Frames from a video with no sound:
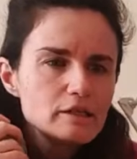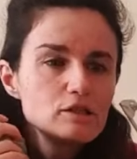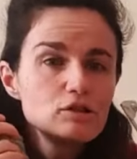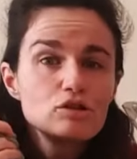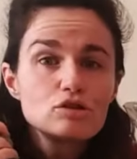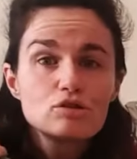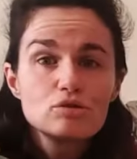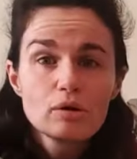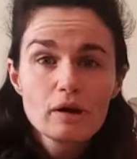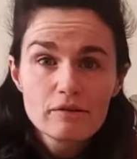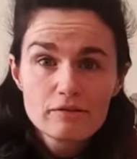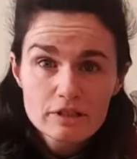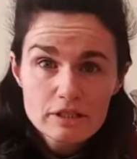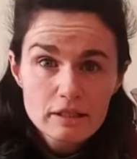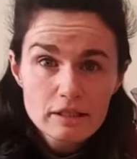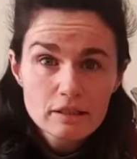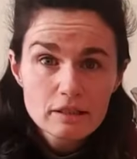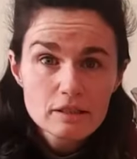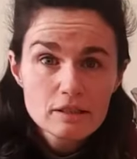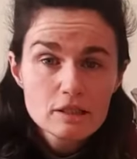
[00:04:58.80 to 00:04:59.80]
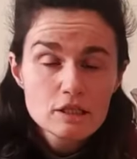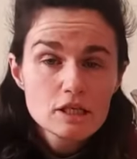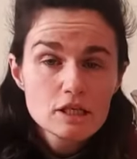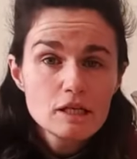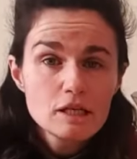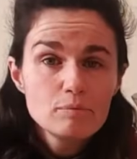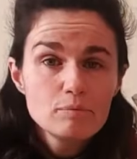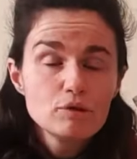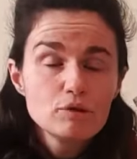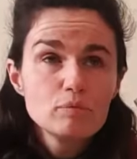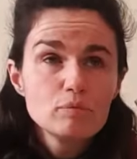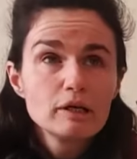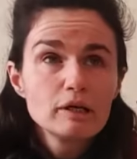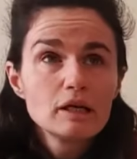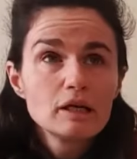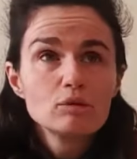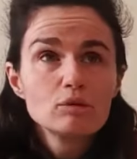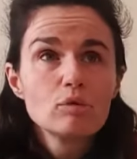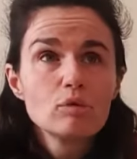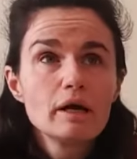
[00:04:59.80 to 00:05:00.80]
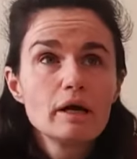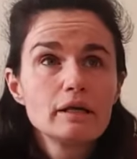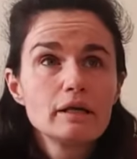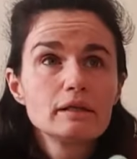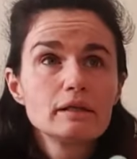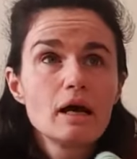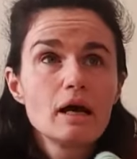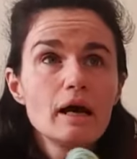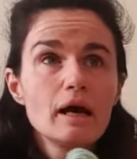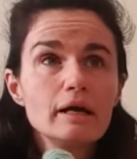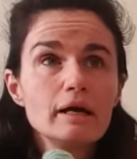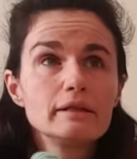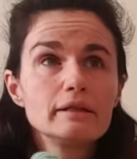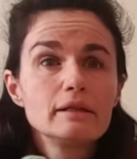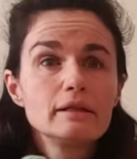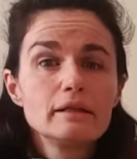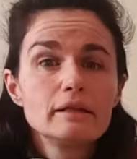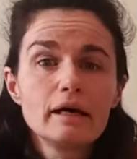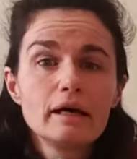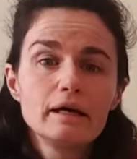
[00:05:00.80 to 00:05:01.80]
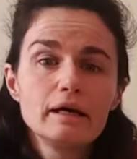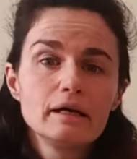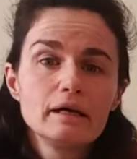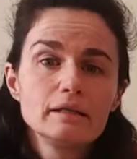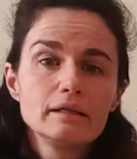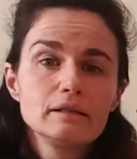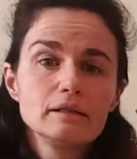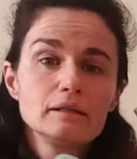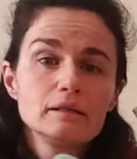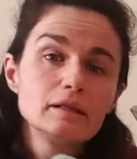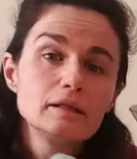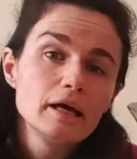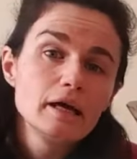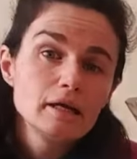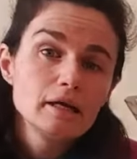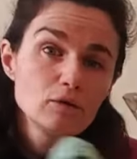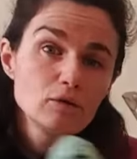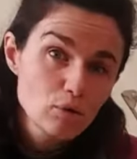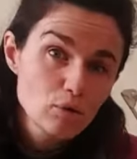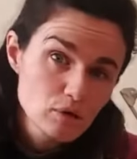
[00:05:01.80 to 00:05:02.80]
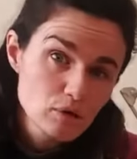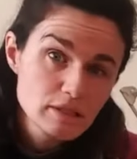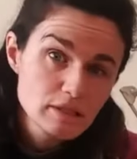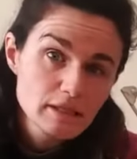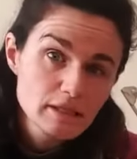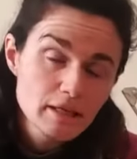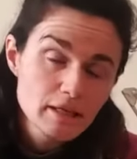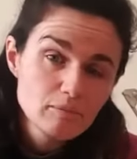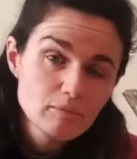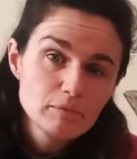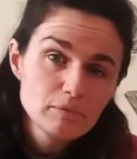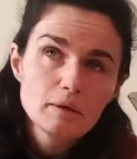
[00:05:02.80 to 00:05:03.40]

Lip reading: used to have Shetland sheep to begin with, and then they crossed them.